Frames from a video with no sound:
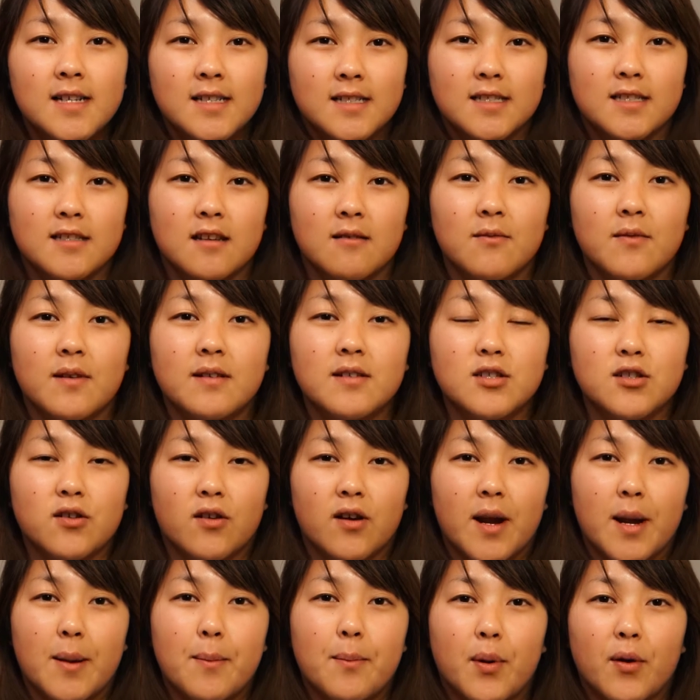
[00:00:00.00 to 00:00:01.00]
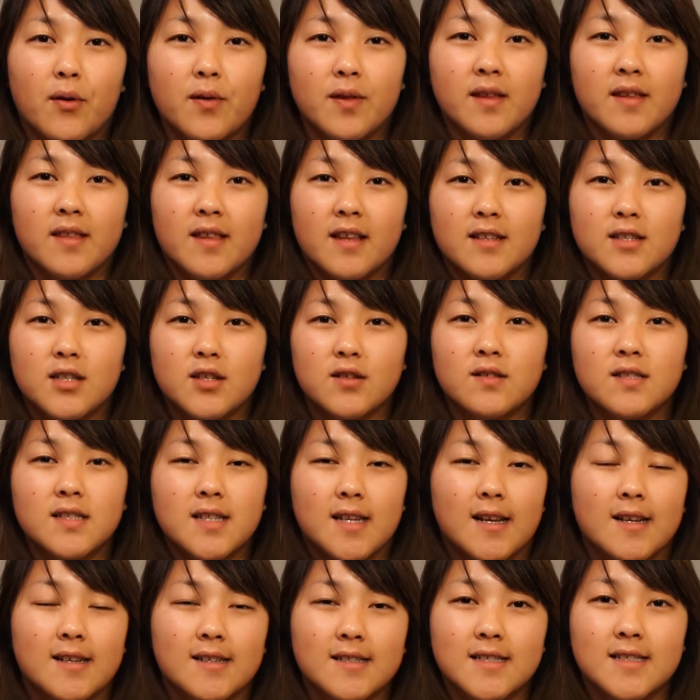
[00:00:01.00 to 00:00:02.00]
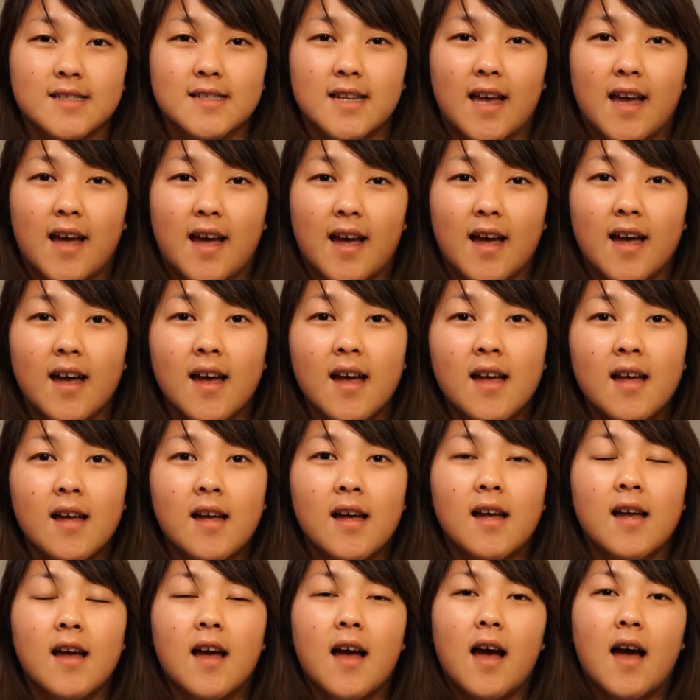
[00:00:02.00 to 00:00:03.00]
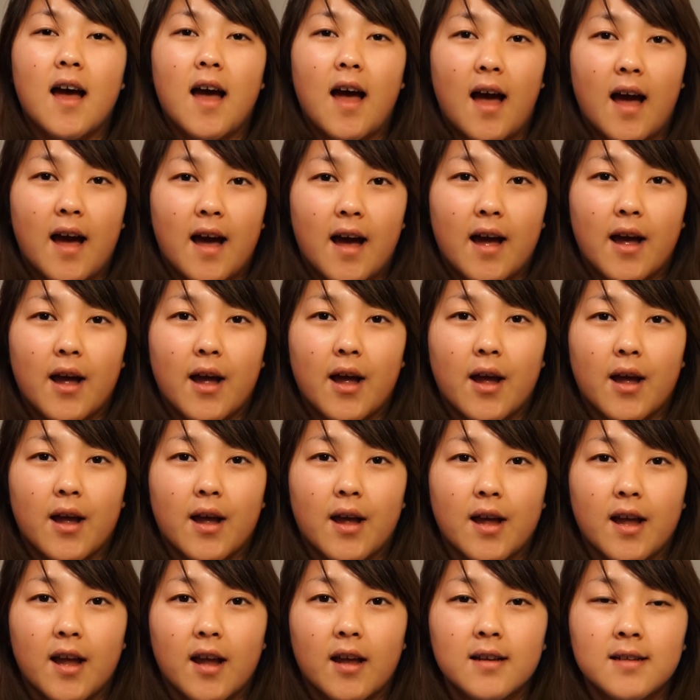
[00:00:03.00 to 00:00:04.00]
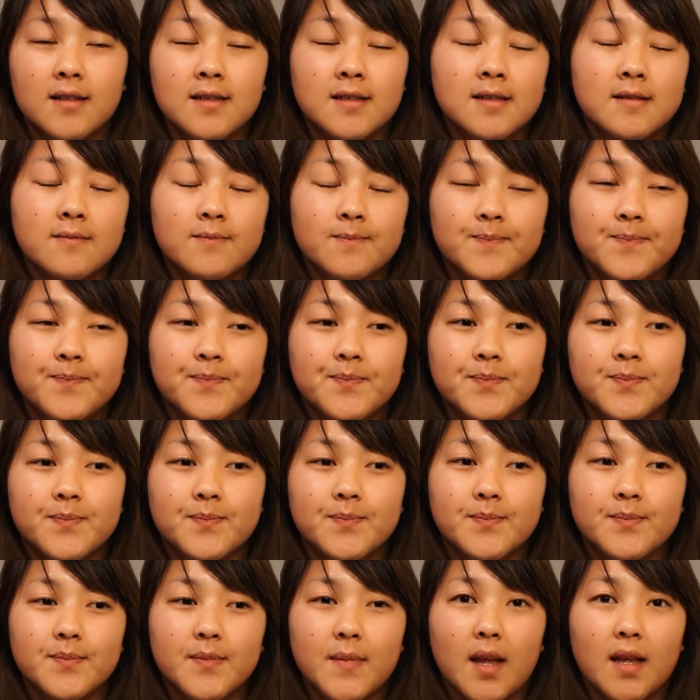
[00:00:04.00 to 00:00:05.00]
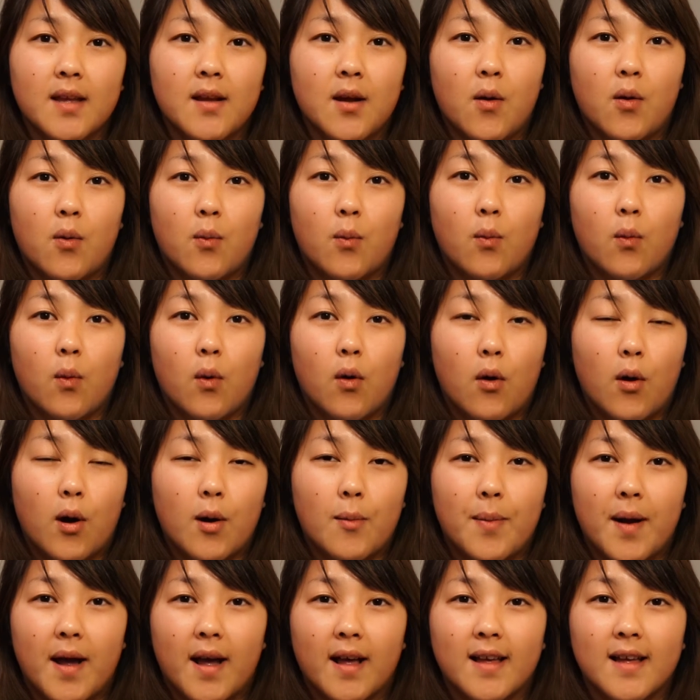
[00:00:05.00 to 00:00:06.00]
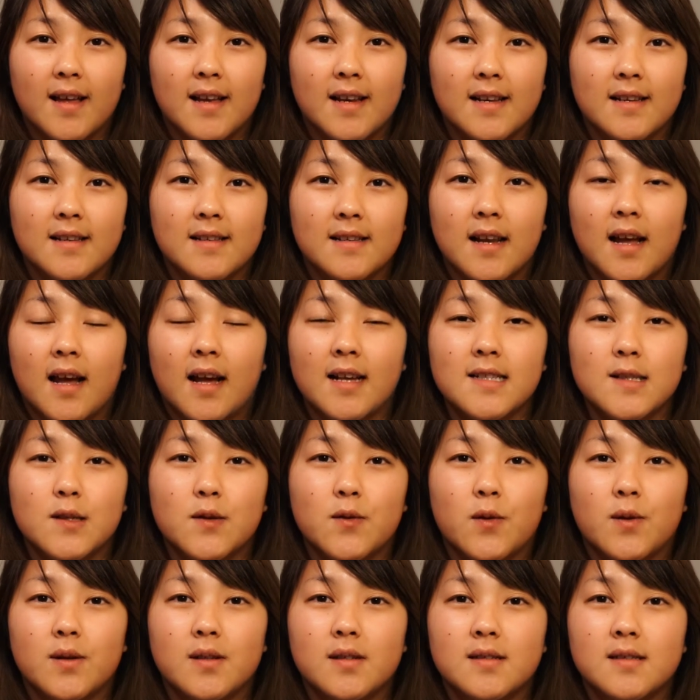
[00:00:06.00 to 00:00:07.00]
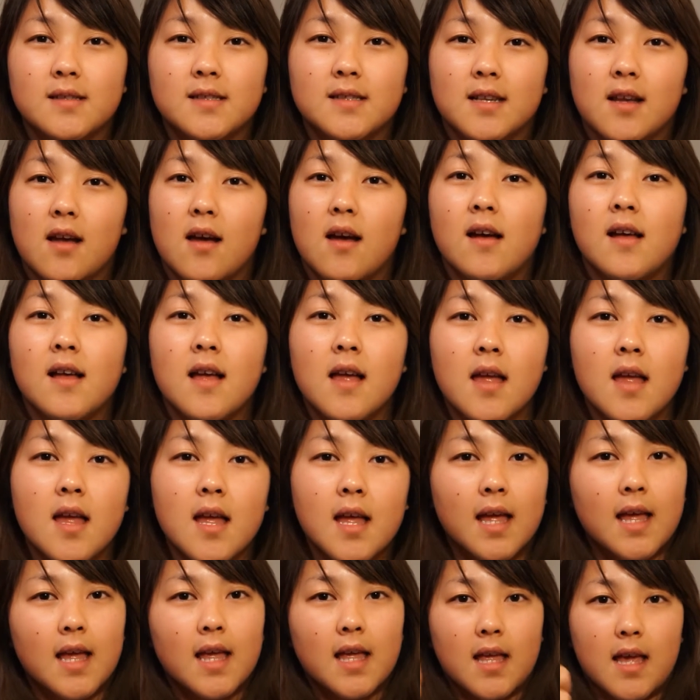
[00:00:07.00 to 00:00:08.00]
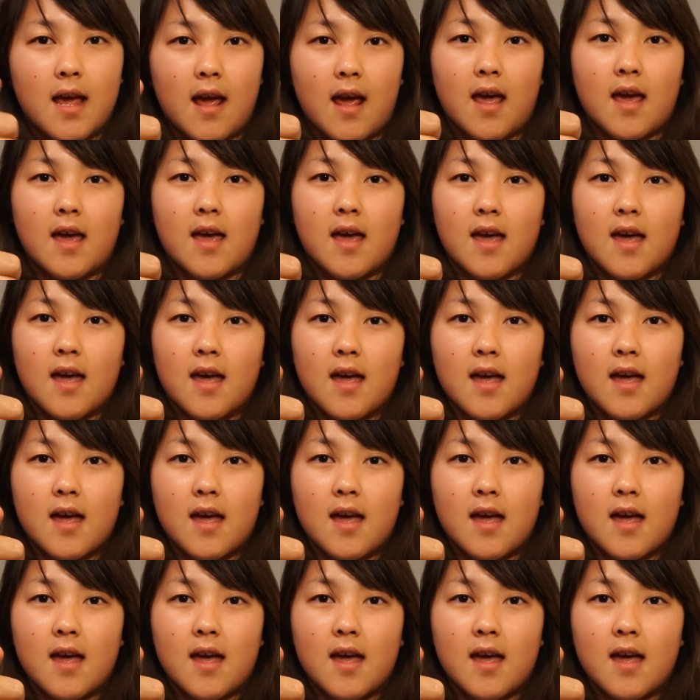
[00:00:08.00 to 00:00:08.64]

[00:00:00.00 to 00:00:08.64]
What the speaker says: So I'm going to be showing both of the two styles that I wore back in high school. So yeah.